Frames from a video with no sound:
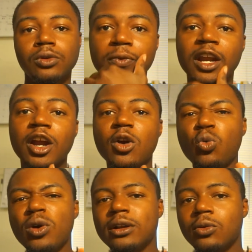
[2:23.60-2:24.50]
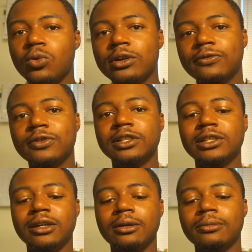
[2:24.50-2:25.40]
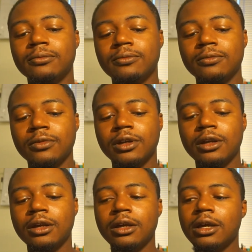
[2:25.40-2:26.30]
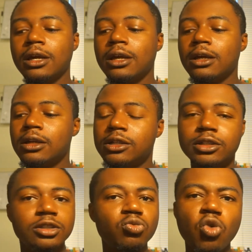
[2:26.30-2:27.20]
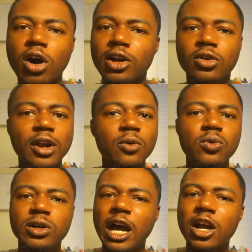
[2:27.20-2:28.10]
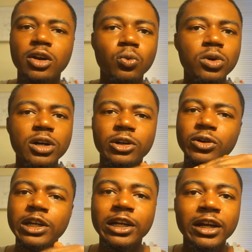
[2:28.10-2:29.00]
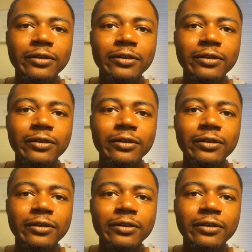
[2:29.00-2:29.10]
Then I hear one one footstep. Just walking on that wood. I hear the wood creaking and